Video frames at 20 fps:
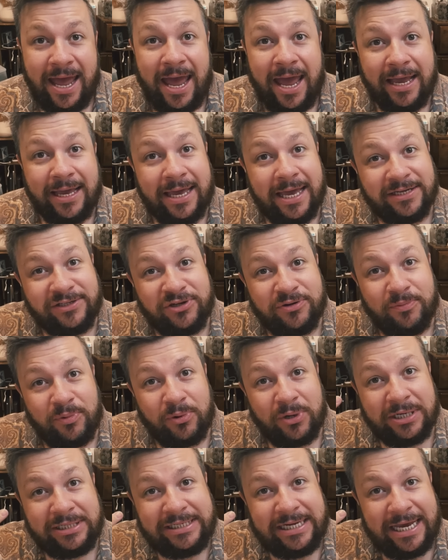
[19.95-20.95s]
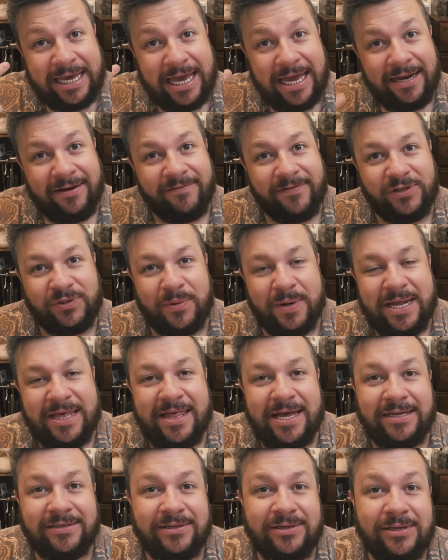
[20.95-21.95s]
And guess who bought a ticket for twenty
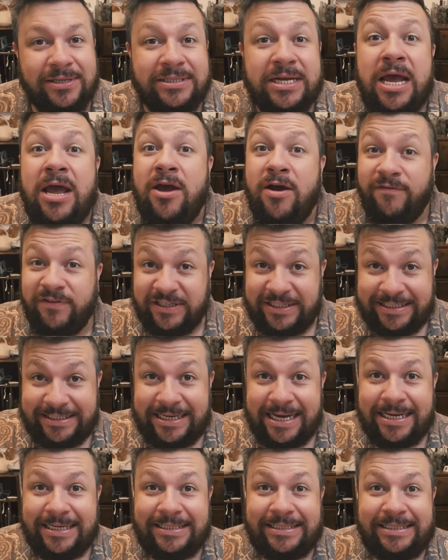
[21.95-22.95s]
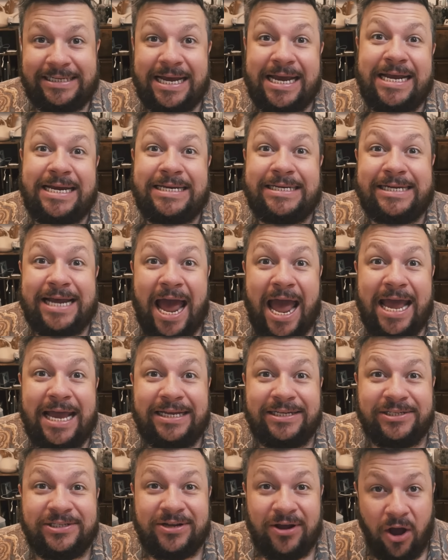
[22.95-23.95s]
thousand dollars? For sixteen
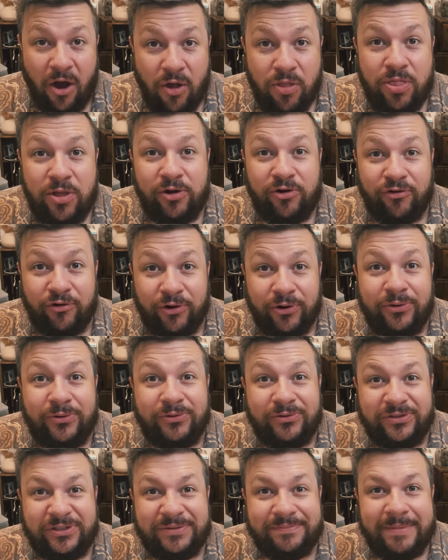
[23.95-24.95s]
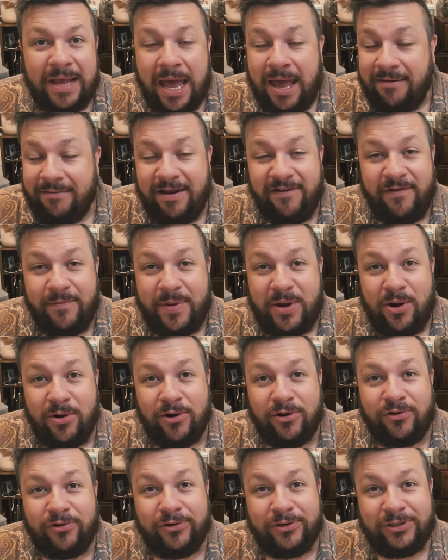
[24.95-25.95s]
days on the cruise. Never been on
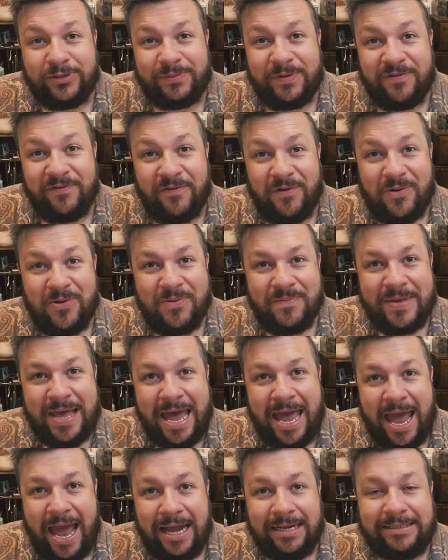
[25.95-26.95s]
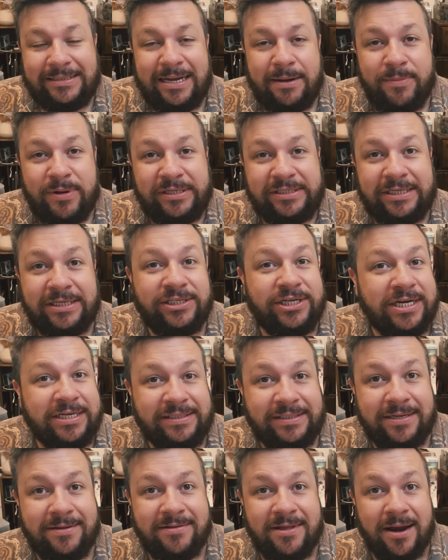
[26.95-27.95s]
a cruise before, and someone
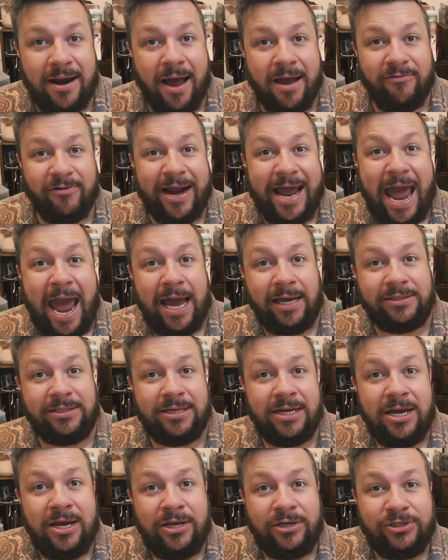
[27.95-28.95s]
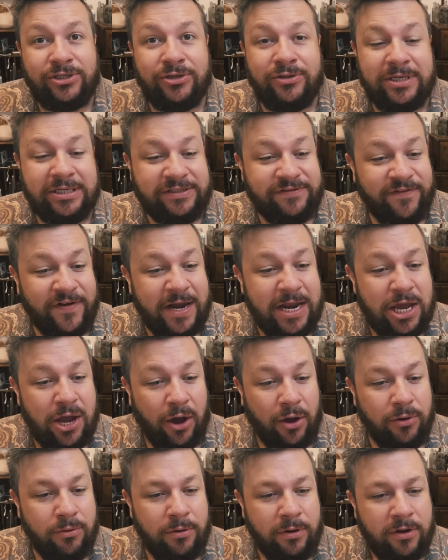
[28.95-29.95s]
suggested that I react to this
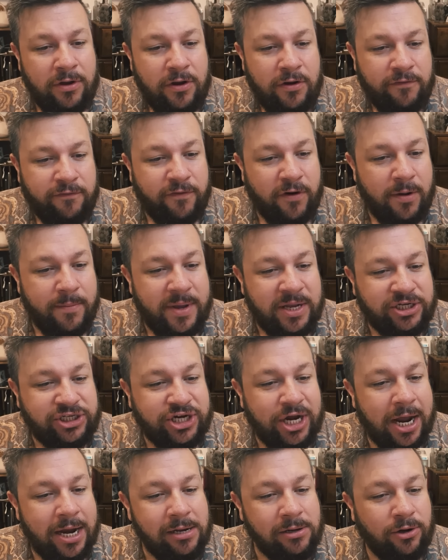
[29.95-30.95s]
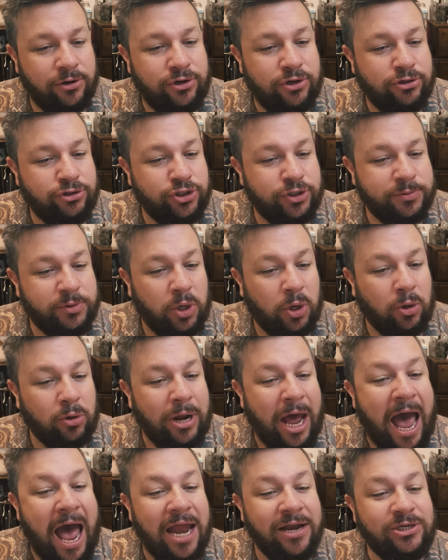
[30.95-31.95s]
video from a channel on YouTube called
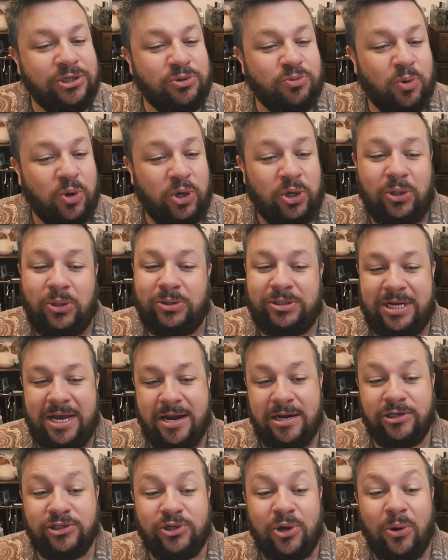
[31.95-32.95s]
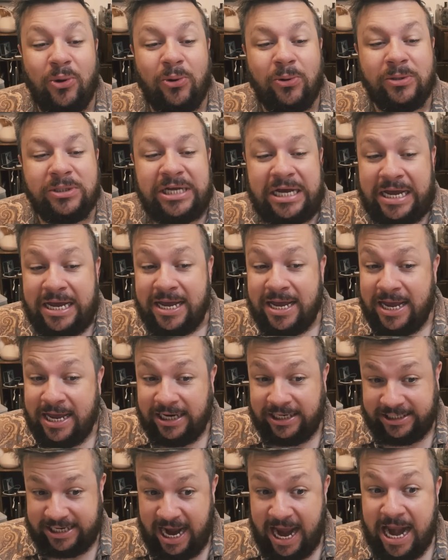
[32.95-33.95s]
Underworld, and it's called
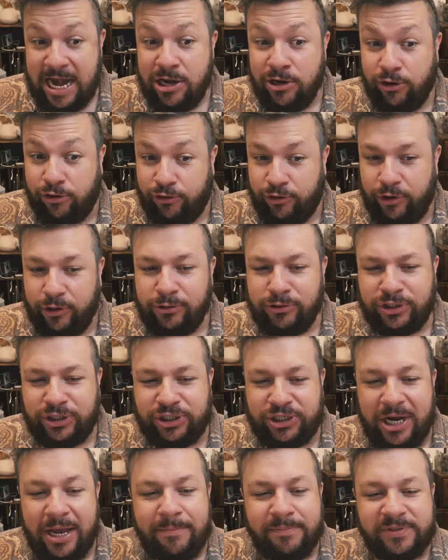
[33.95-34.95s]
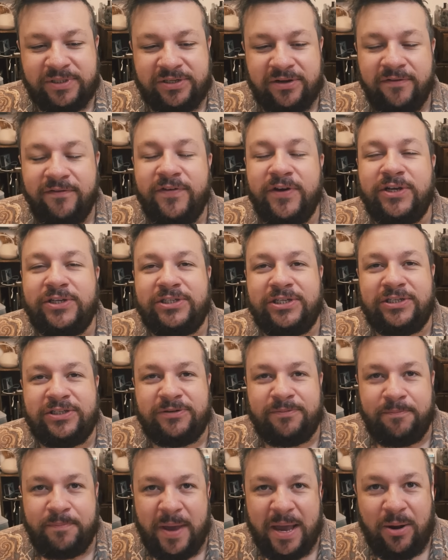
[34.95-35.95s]
ten cruise ships versus
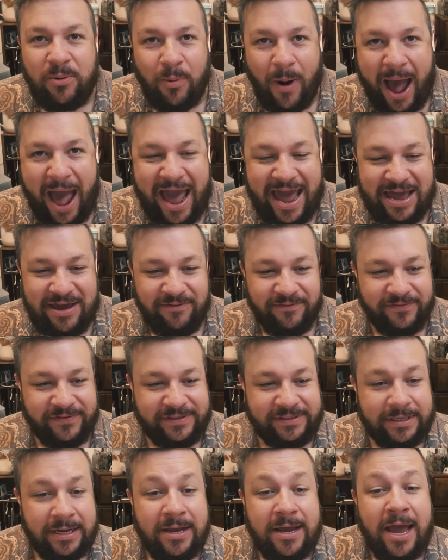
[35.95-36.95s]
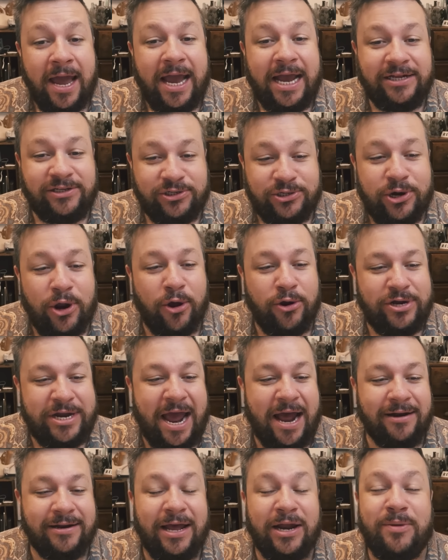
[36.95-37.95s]
big waves. It's no
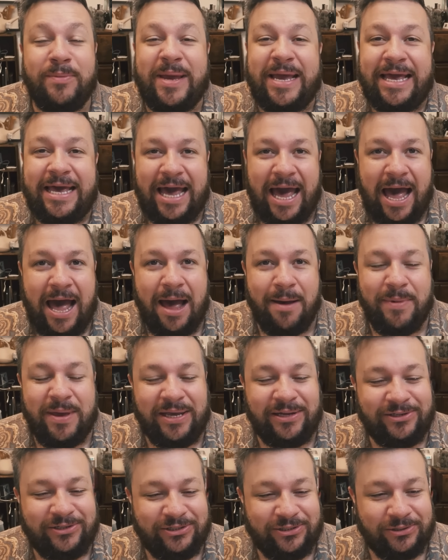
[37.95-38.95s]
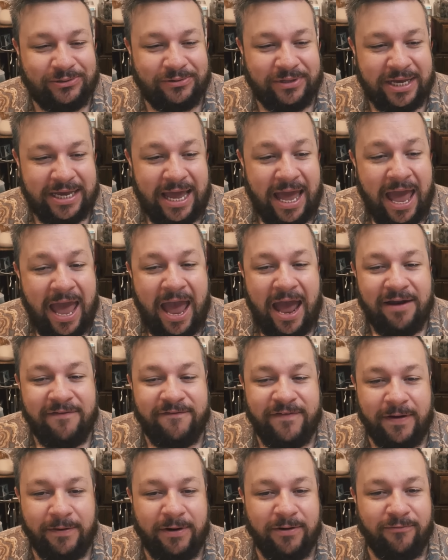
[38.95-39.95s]
doubt going to be calming and soothing and
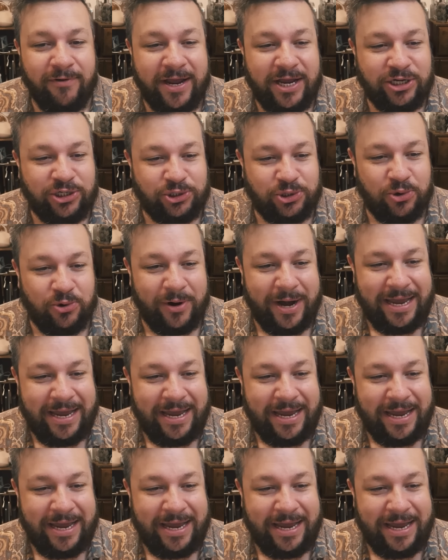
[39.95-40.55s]
very reassuring.